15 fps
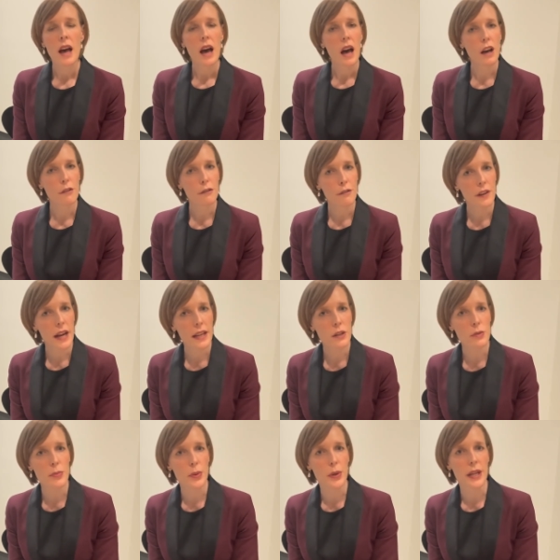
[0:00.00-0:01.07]
A final
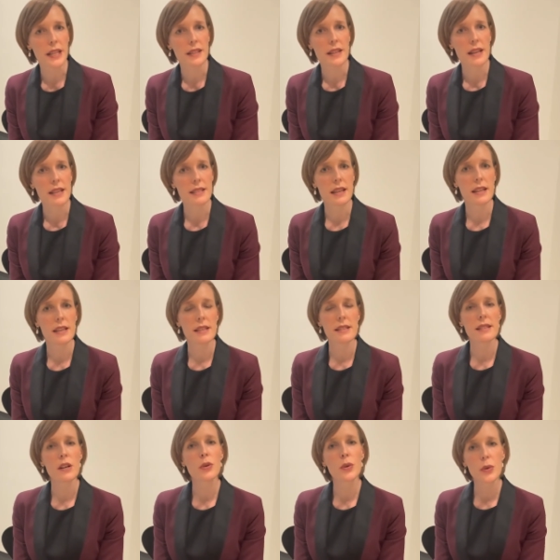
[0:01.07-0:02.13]
point is that it is
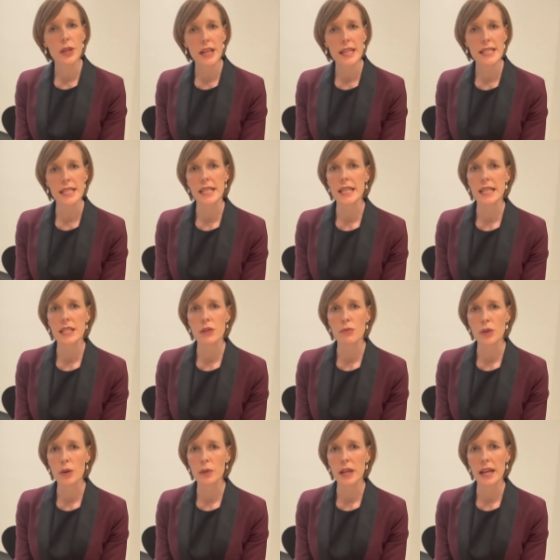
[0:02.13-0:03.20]
a good idea to
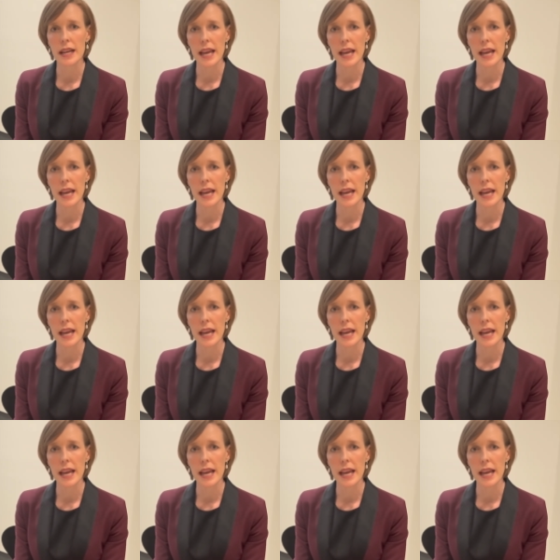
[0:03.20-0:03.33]
roll out